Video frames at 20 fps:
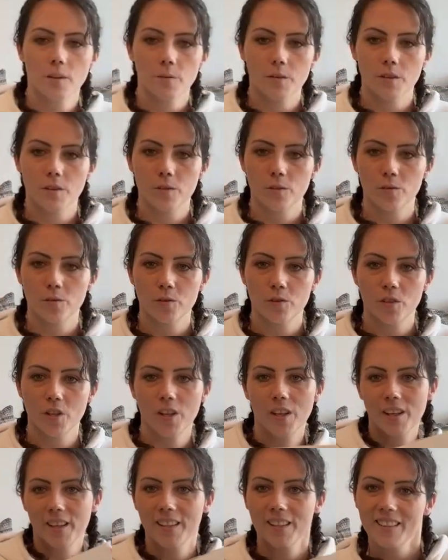we use
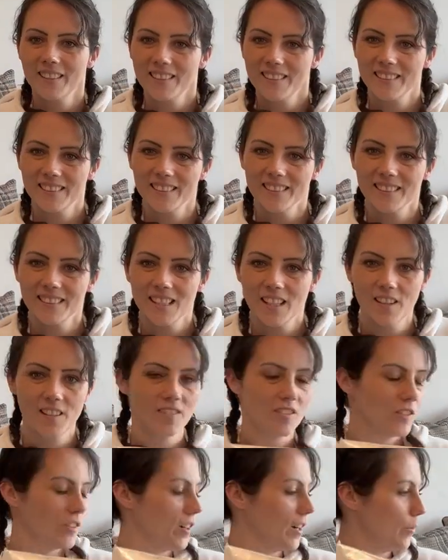
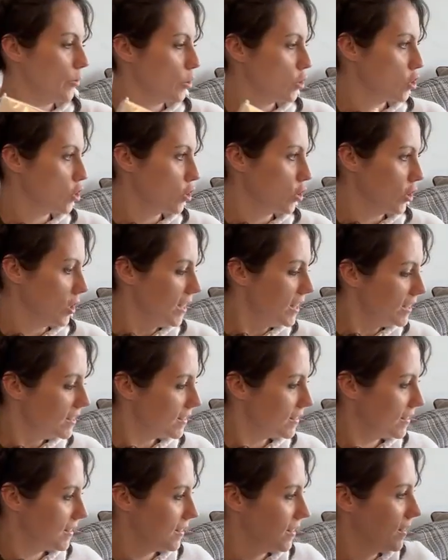for our
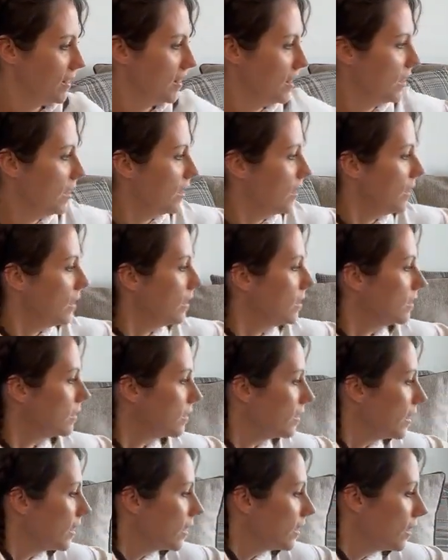treats.
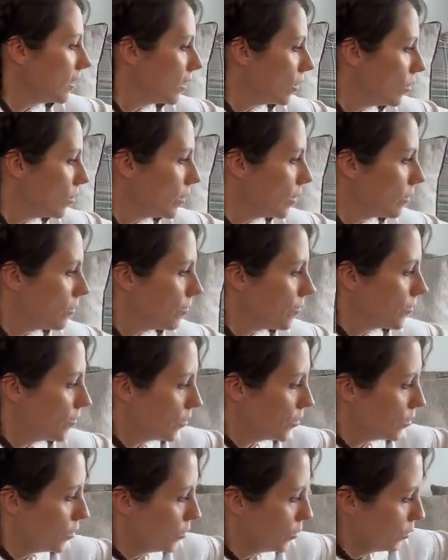That's the
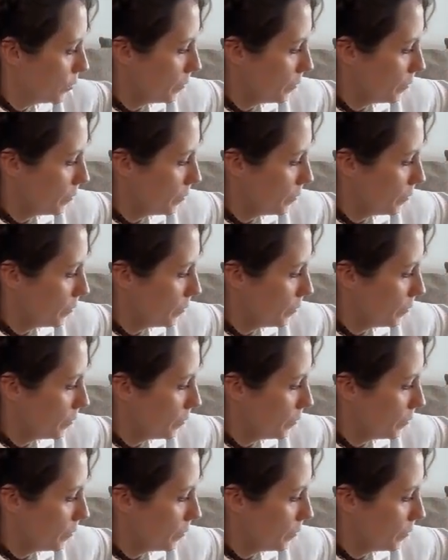food